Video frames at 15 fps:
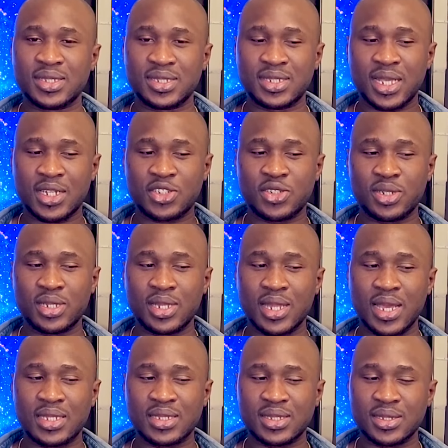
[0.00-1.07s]
this actually
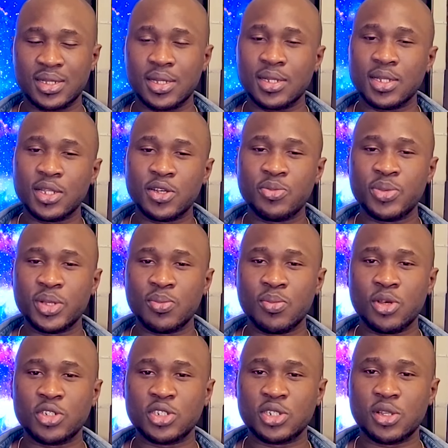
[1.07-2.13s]
lasts a little bit
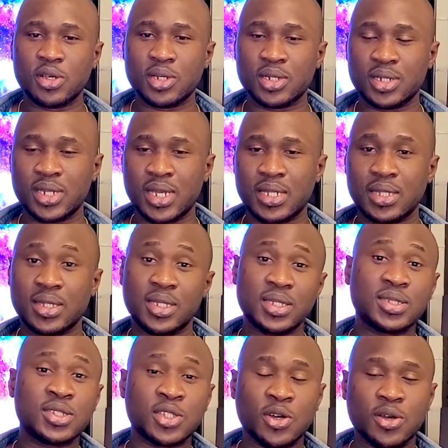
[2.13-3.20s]
much longer than
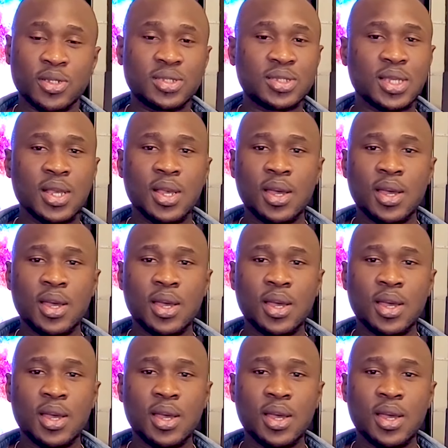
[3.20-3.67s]
this does.